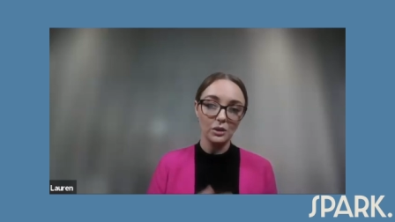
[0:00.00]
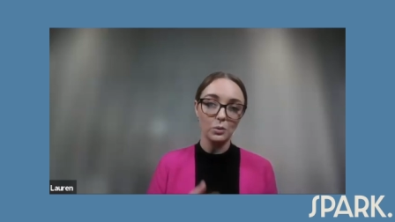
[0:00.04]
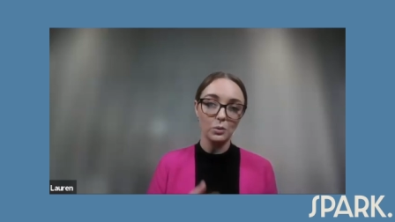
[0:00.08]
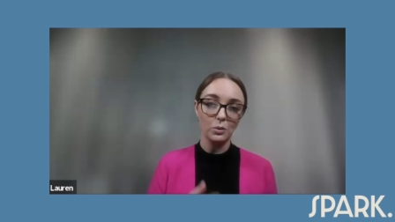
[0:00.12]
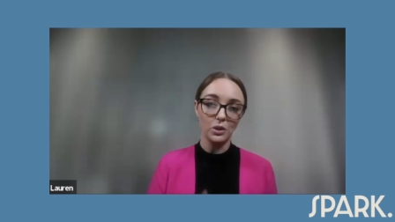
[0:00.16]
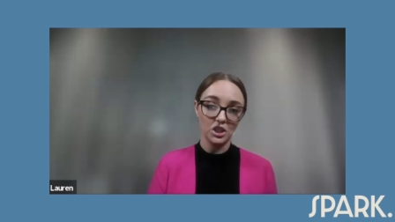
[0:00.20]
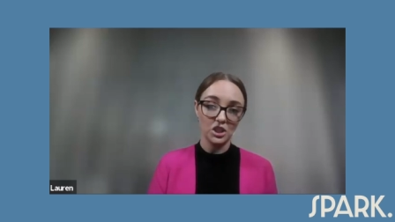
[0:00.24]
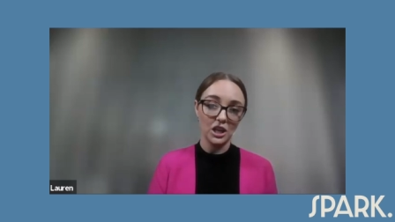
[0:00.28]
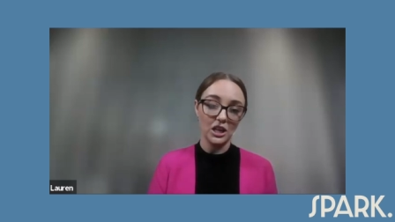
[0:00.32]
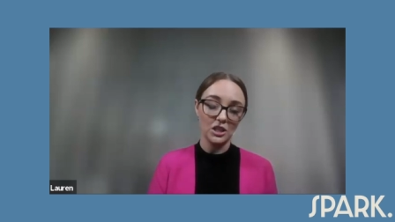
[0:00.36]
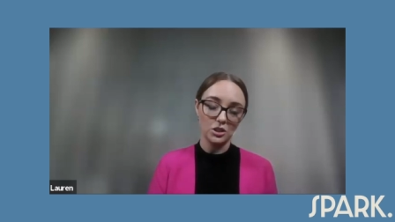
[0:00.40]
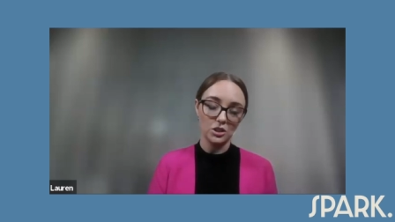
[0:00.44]
in
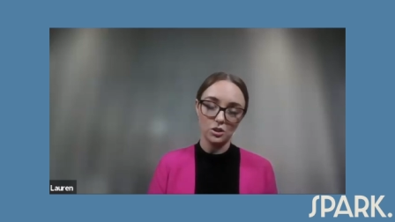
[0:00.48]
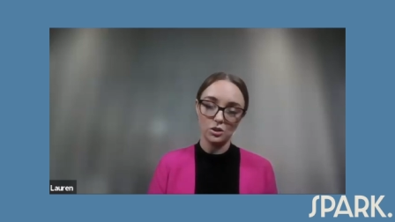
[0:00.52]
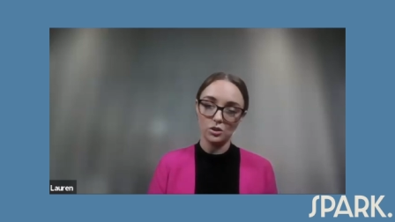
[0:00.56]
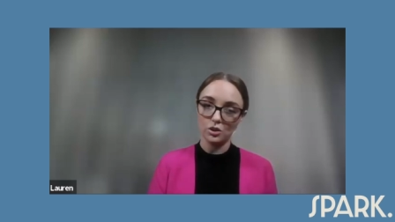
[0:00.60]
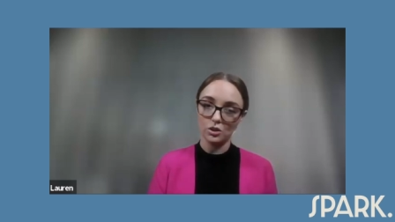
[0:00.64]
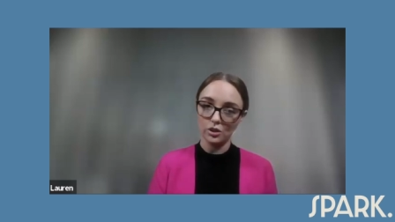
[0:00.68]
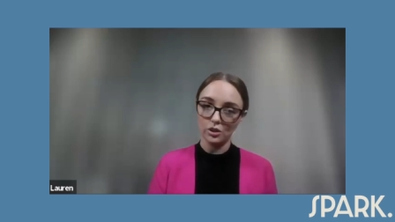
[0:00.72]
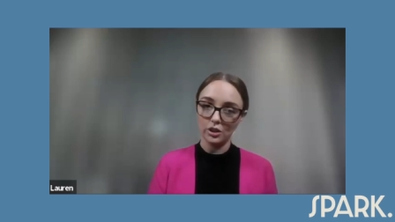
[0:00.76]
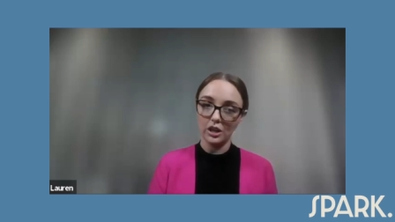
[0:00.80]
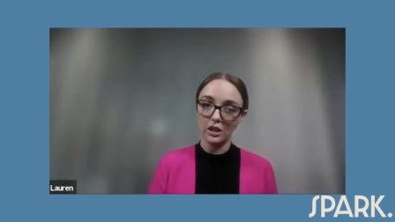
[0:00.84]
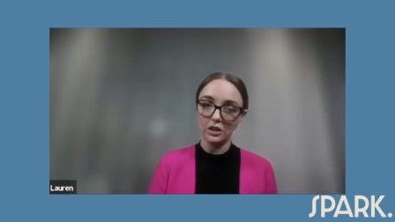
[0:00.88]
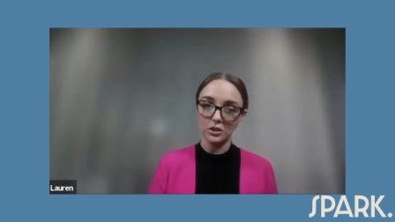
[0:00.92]
which case you
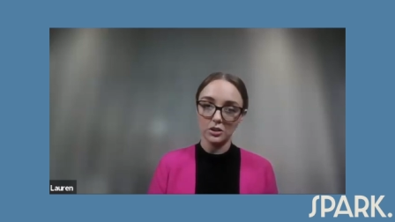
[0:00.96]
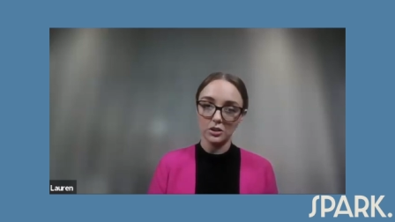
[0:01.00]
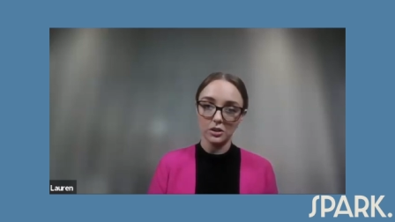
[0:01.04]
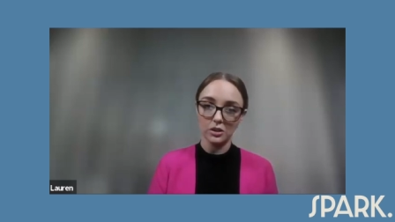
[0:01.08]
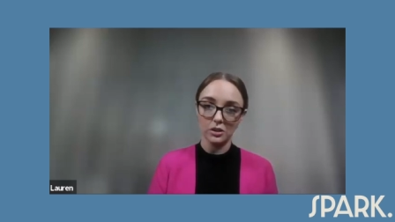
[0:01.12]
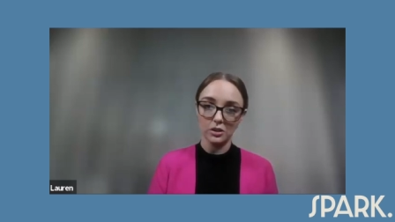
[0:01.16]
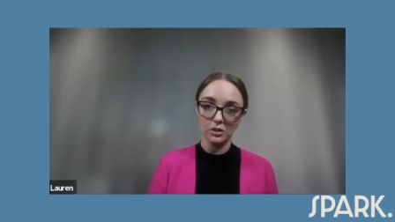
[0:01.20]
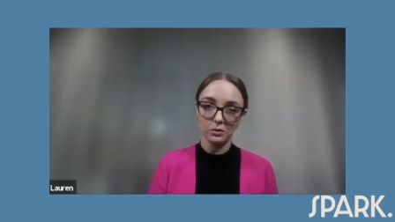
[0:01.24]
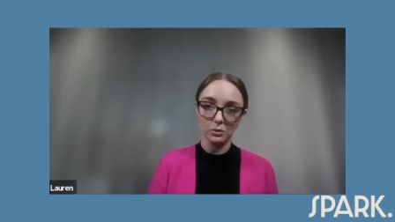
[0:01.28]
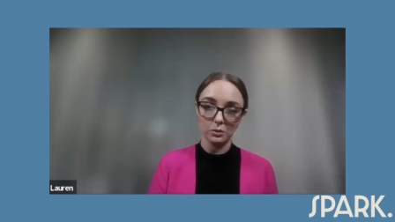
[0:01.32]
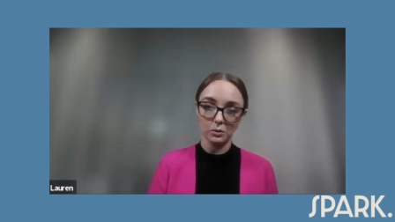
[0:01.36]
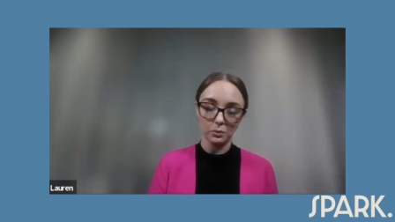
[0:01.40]
do need
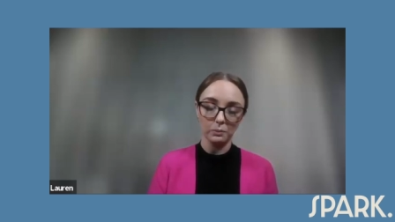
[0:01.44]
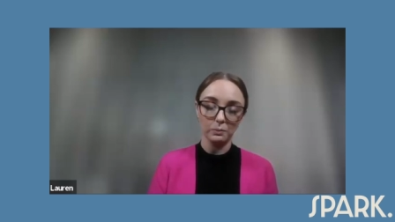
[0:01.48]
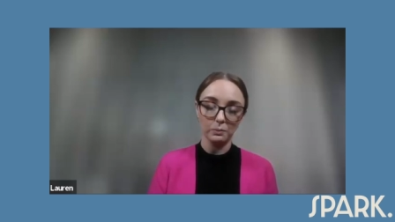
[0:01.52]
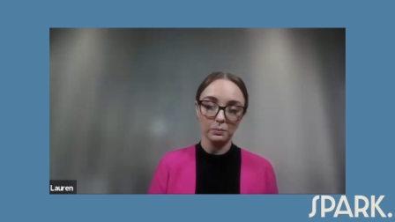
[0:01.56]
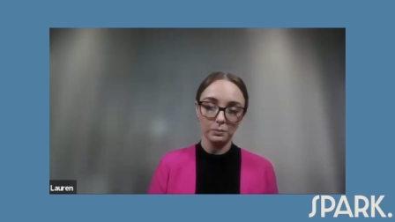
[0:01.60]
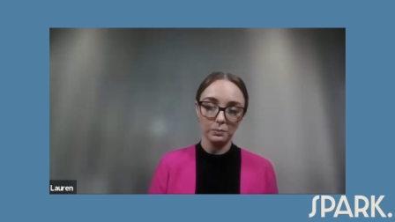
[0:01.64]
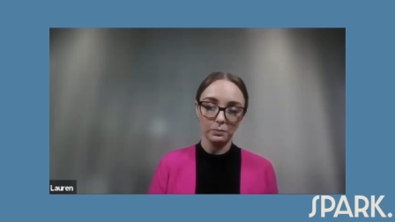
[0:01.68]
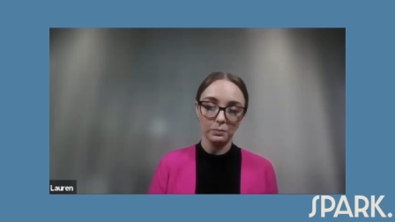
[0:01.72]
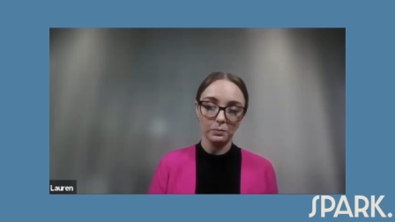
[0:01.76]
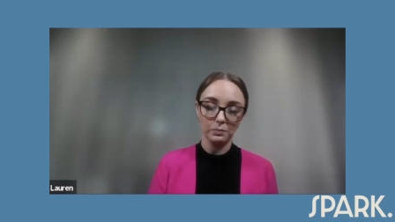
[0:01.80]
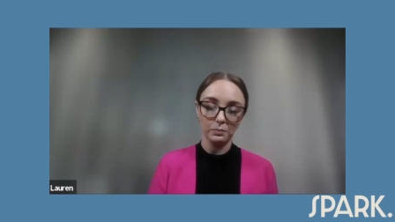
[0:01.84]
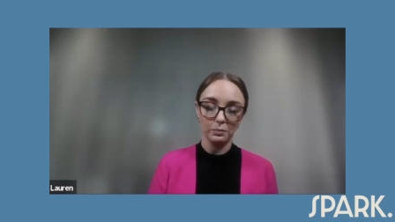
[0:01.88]
to, or
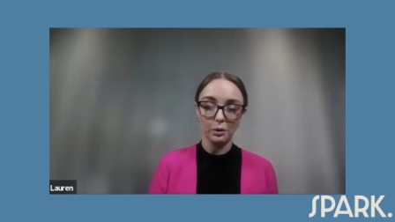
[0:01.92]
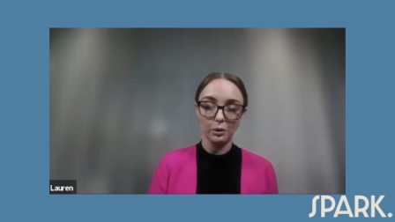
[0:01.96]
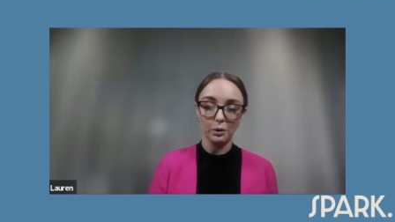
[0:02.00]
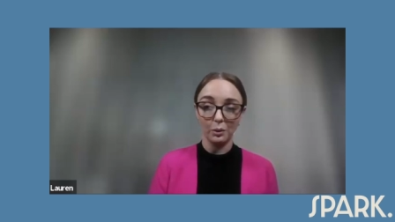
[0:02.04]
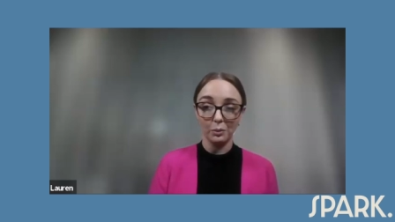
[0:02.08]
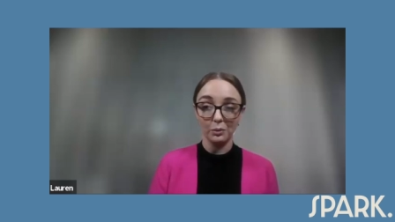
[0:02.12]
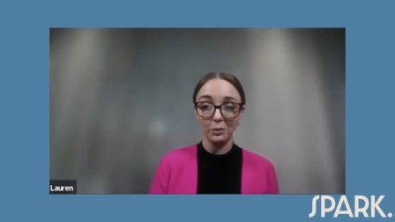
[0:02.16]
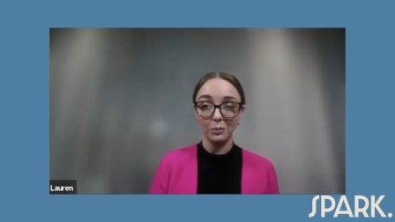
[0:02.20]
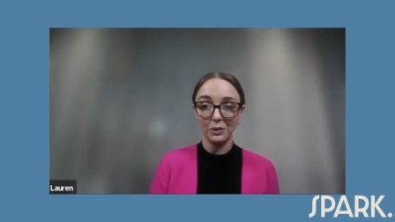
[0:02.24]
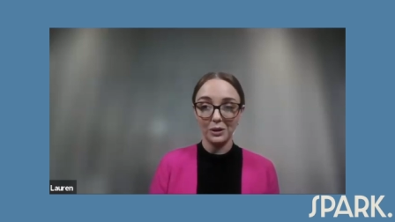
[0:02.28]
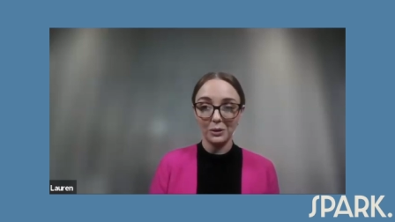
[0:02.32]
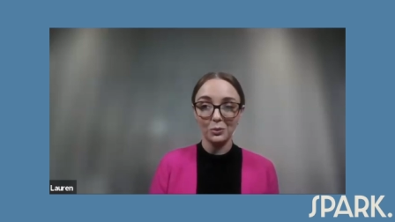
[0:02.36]

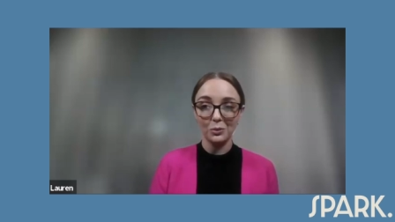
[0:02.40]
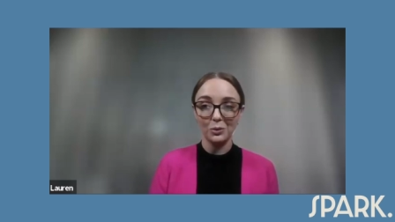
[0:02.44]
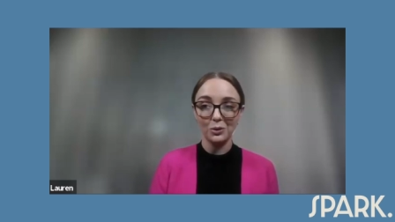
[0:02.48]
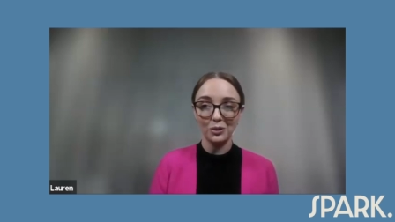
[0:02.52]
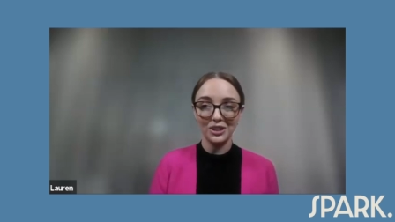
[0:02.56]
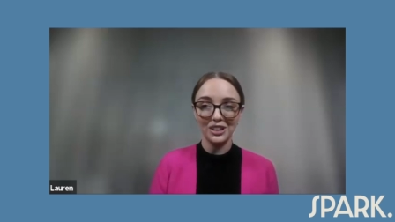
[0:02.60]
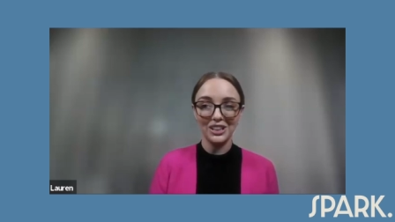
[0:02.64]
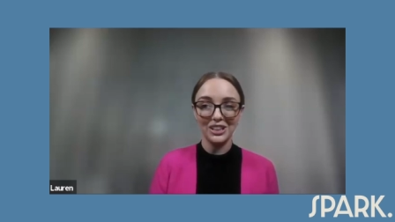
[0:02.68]
probably would,